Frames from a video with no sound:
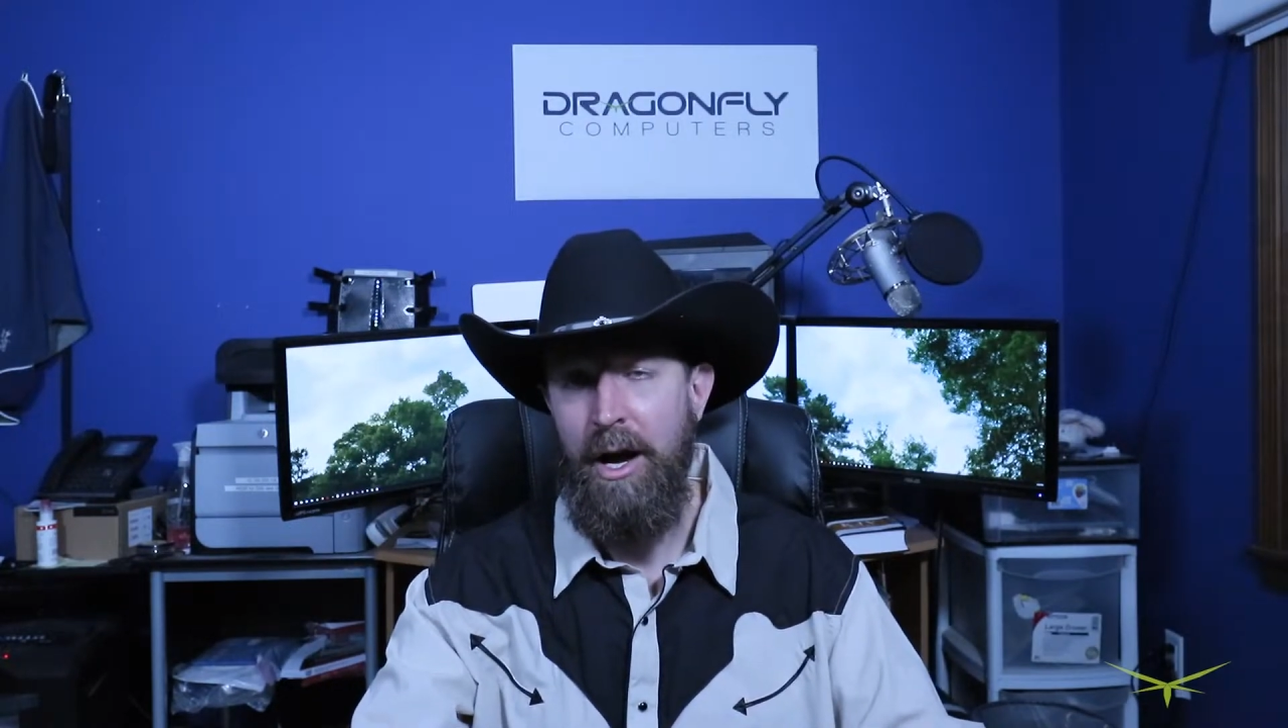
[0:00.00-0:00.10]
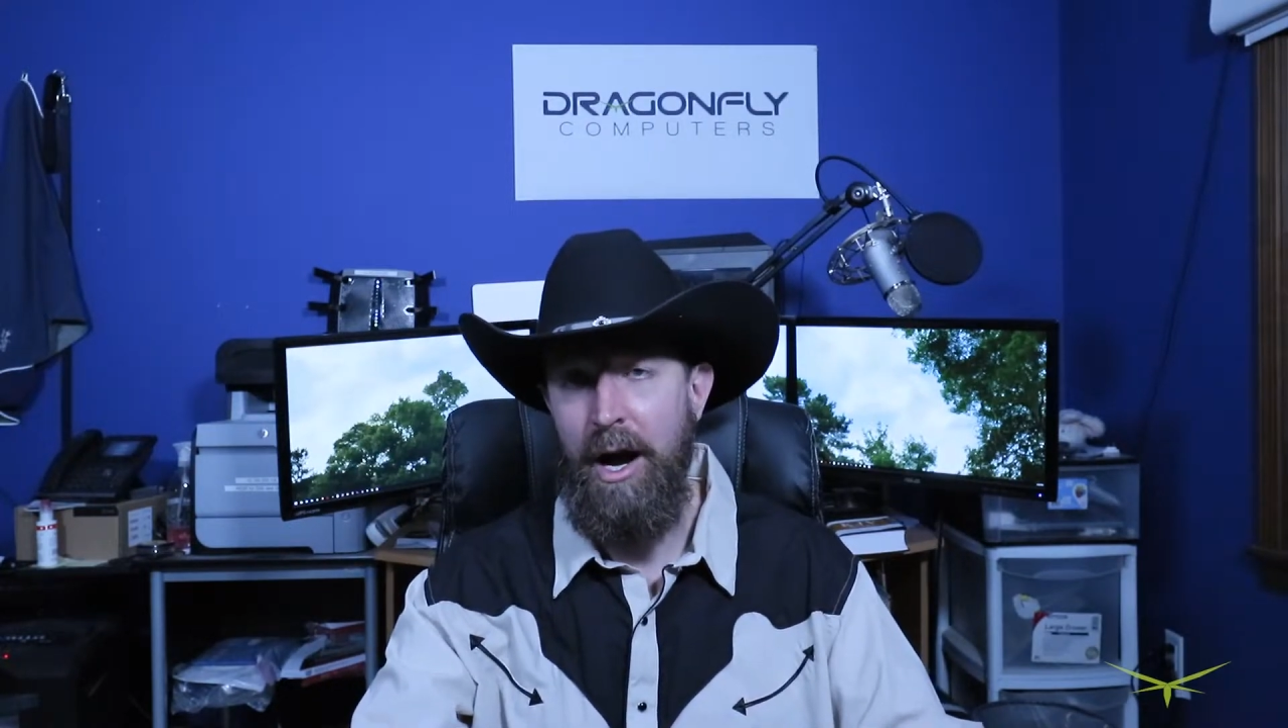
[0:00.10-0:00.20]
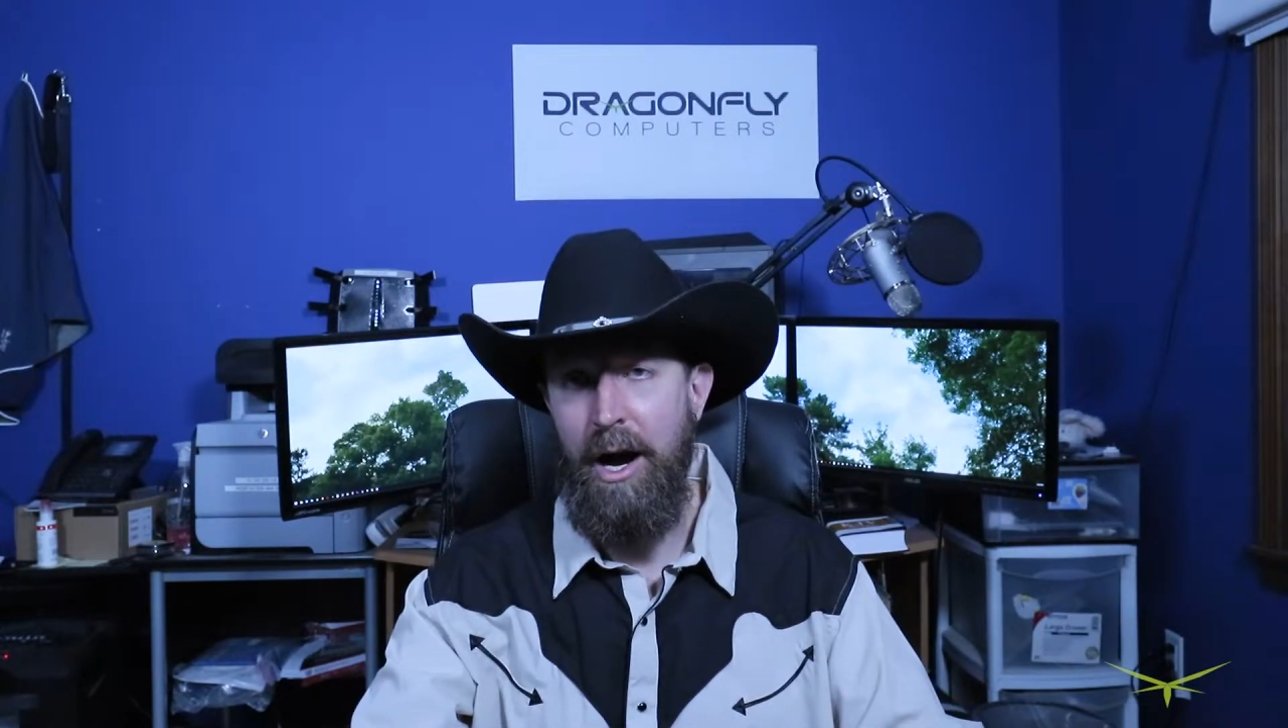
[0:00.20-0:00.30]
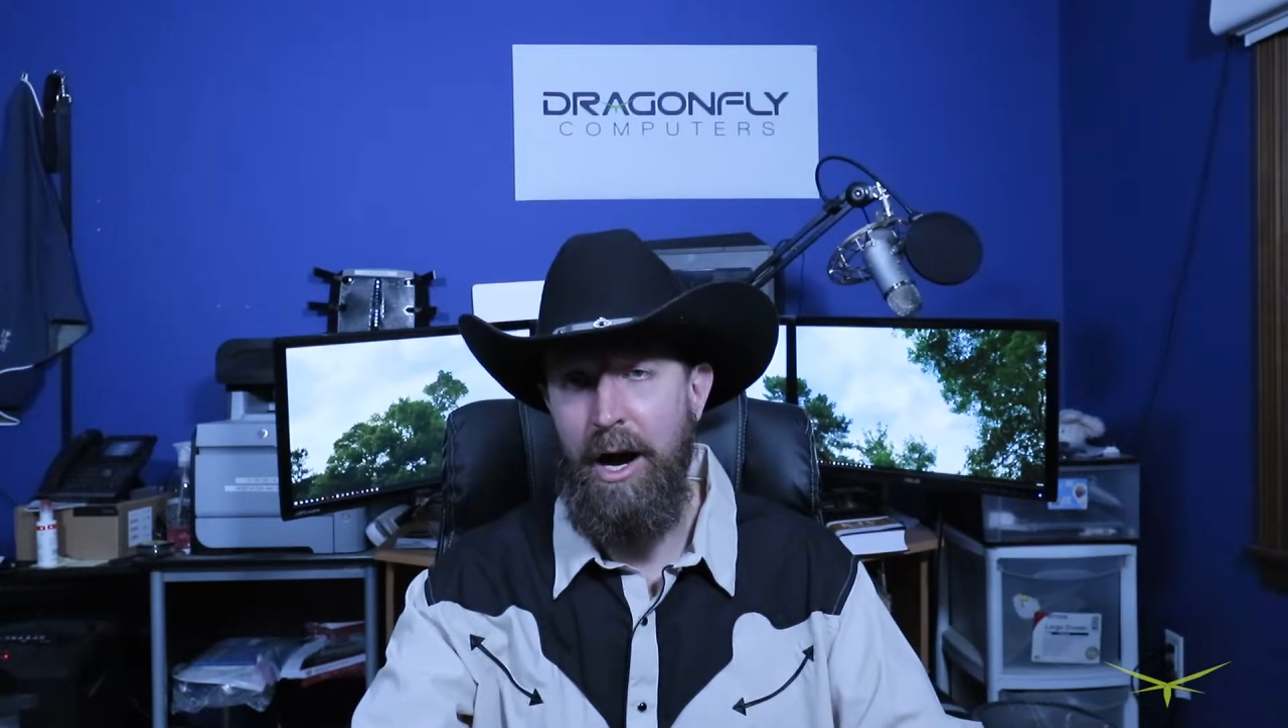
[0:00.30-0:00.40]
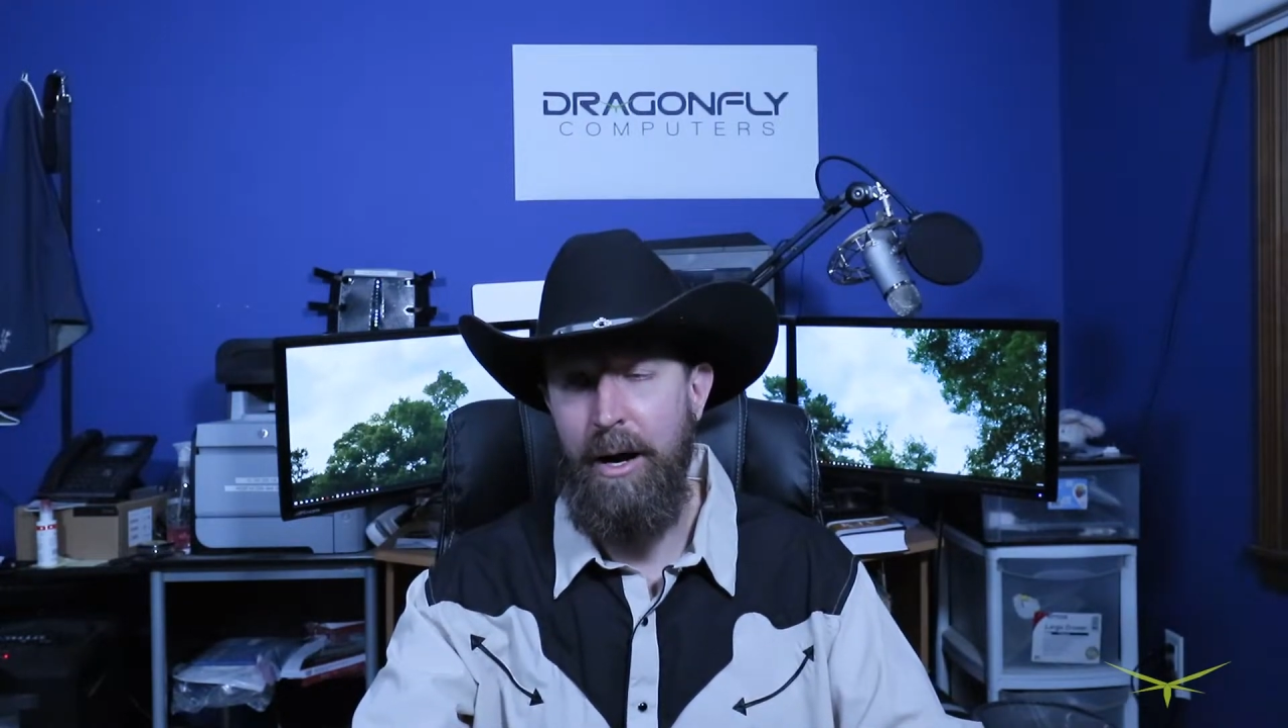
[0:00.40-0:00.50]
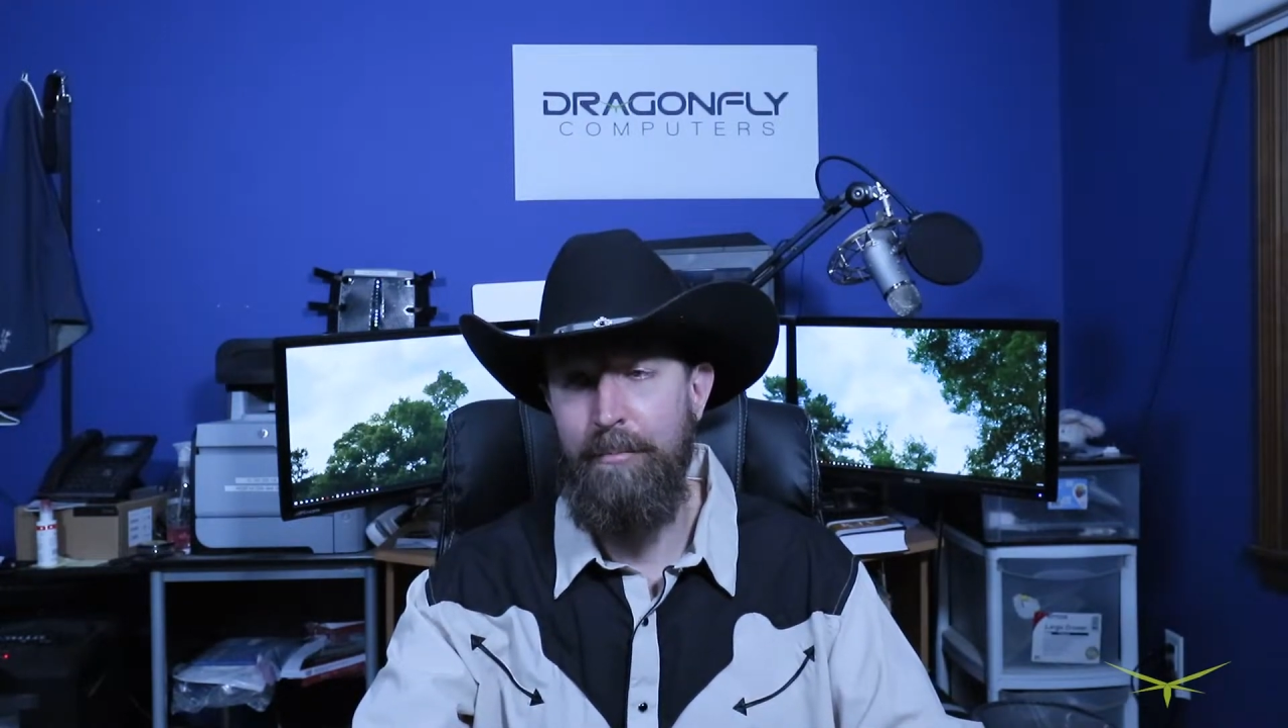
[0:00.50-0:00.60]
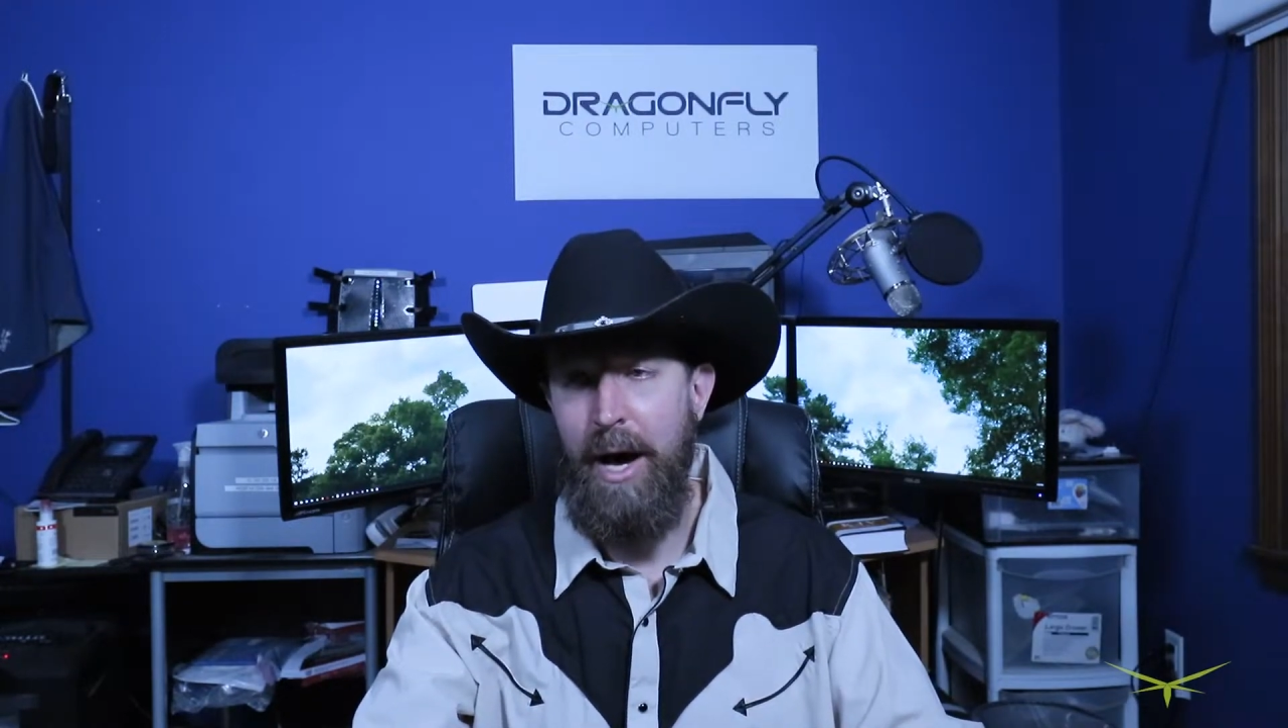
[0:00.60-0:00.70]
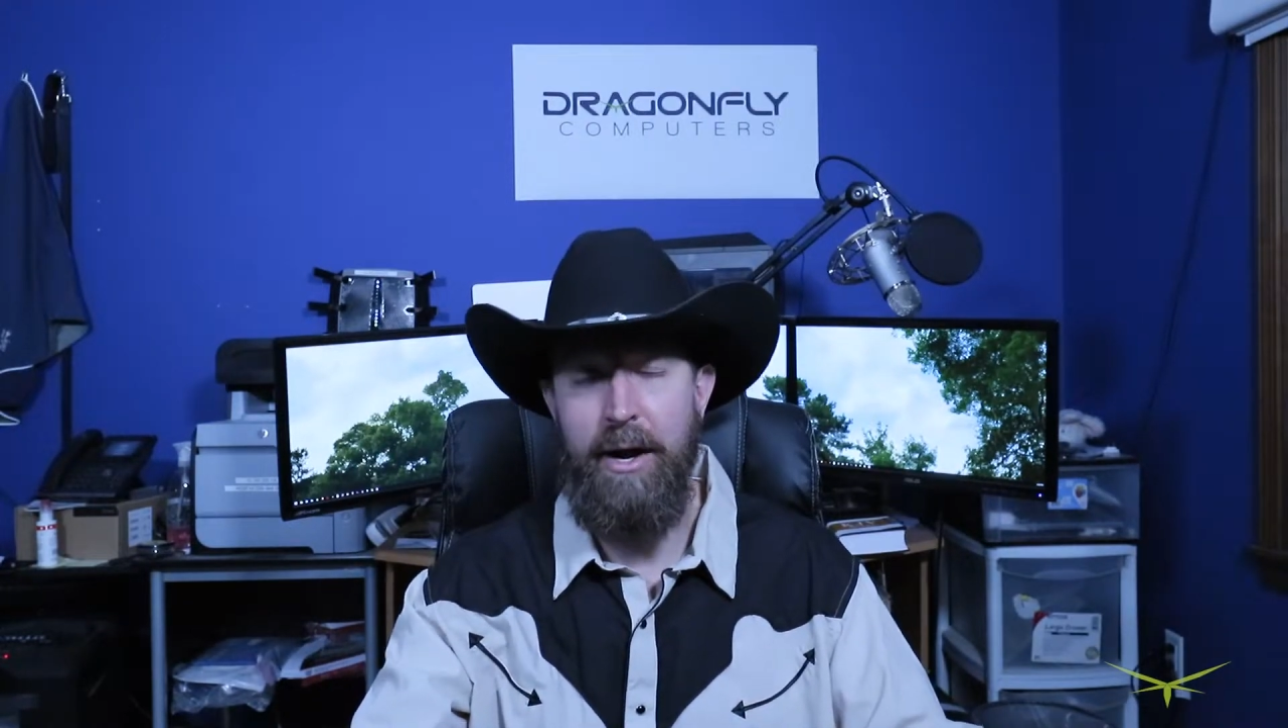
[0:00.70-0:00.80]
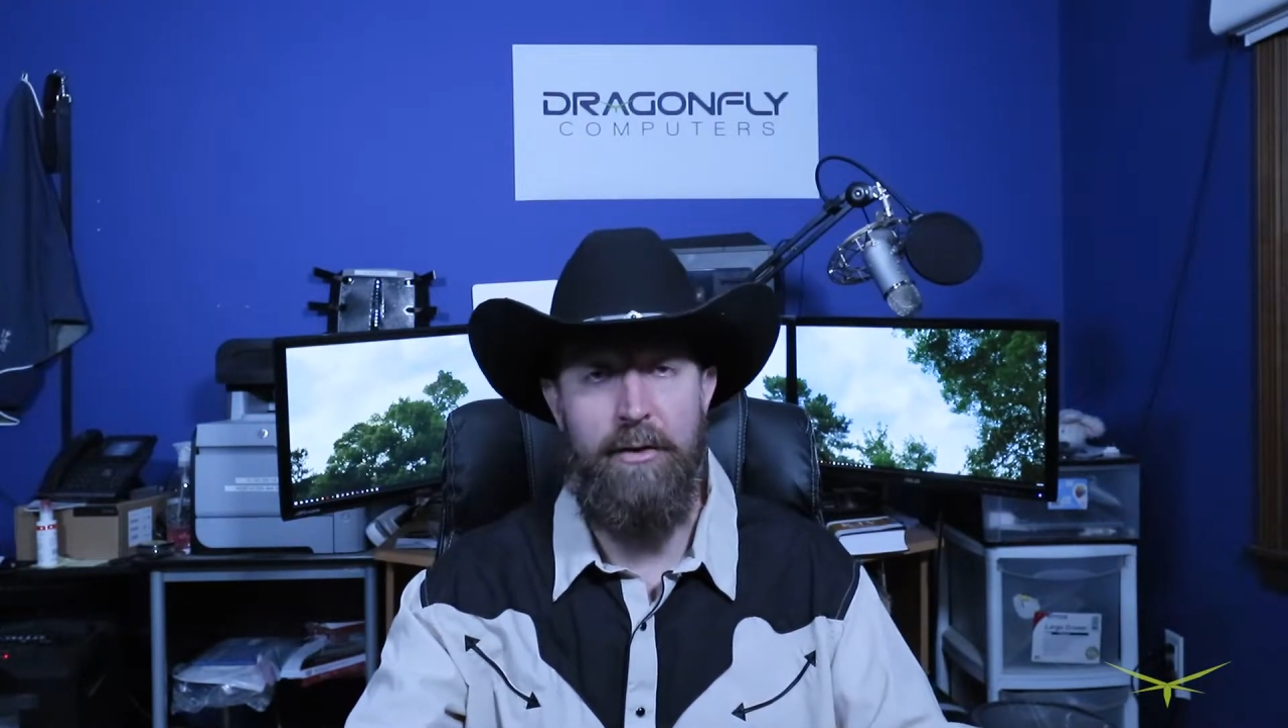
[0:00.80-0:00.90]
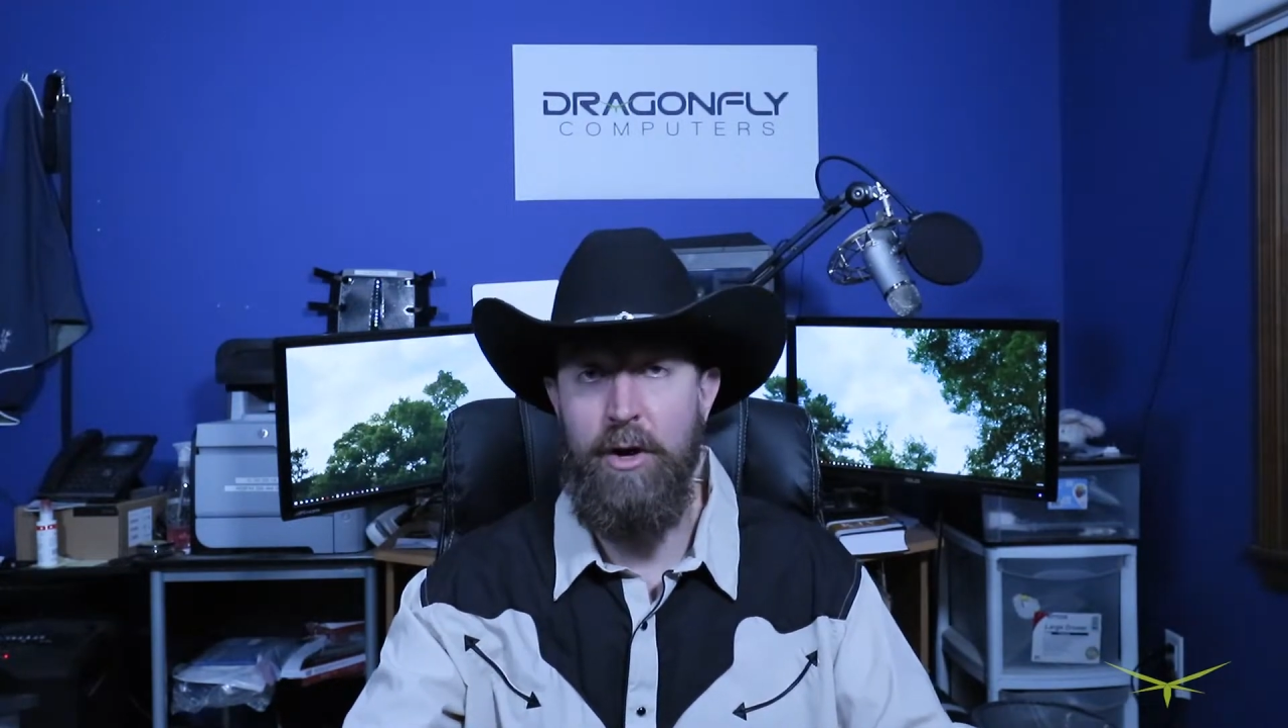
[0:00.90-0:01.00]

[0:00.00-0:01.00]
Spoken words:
I don't